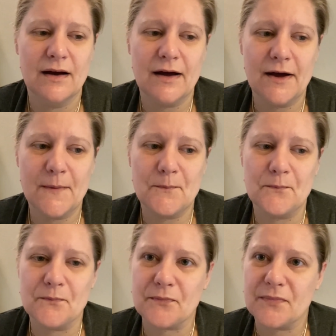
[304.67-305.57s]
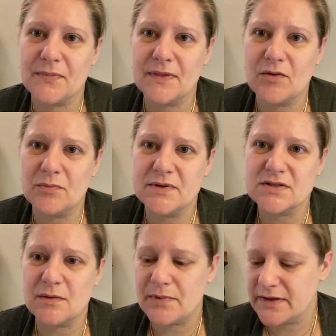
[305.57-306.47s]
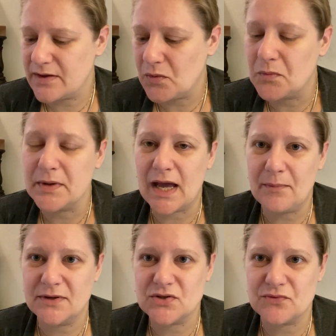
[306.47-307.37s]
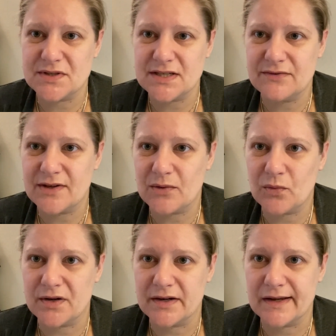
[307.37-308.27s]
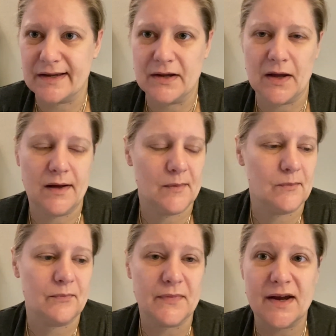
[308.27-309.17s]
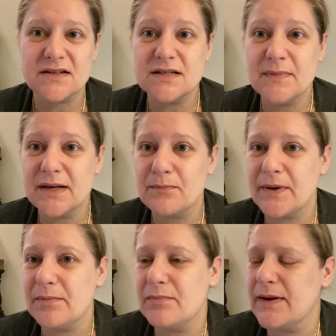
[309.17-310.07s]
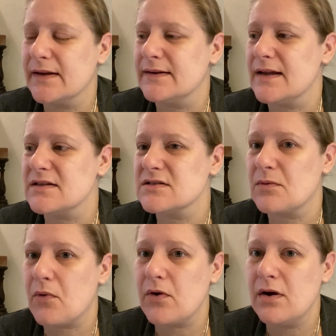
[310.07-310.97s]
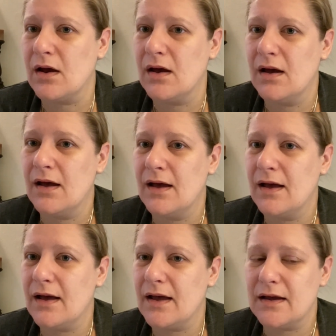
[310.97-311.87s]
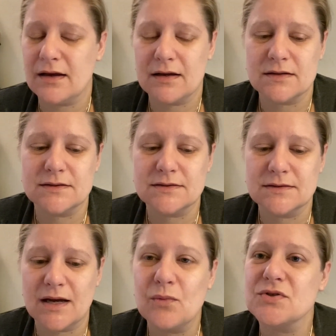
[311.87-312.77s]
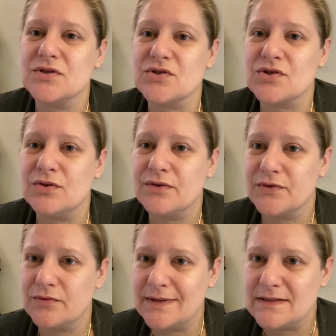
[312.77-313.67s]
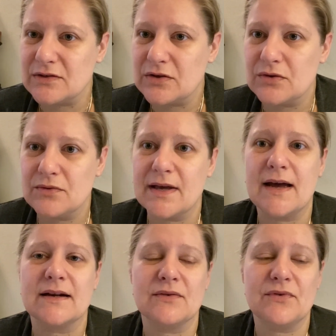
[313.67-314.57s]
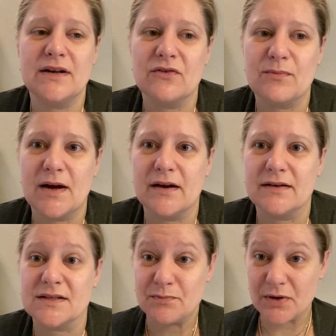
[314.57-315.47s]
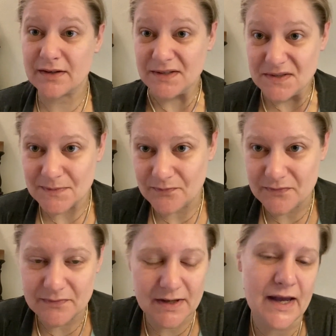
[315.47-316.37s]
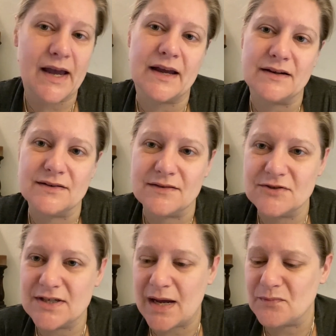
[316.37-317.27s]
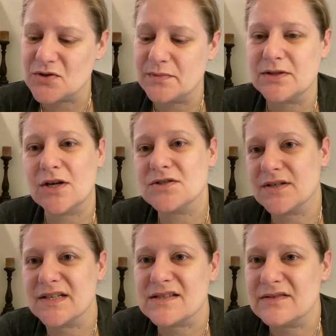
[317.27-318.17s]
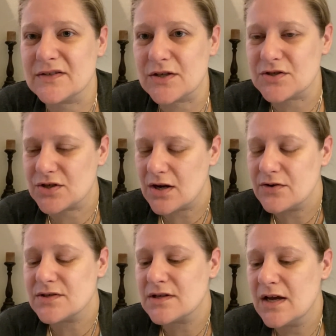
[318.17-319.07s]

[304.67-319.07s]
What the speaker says: there will be somebody that will be happy to receive that one day. I actually made a baby blanket last summer. And I was just told a few weeks ago that a friend of mine is pregnant. And she happens to be Dutch, and it's in the Dutch colors.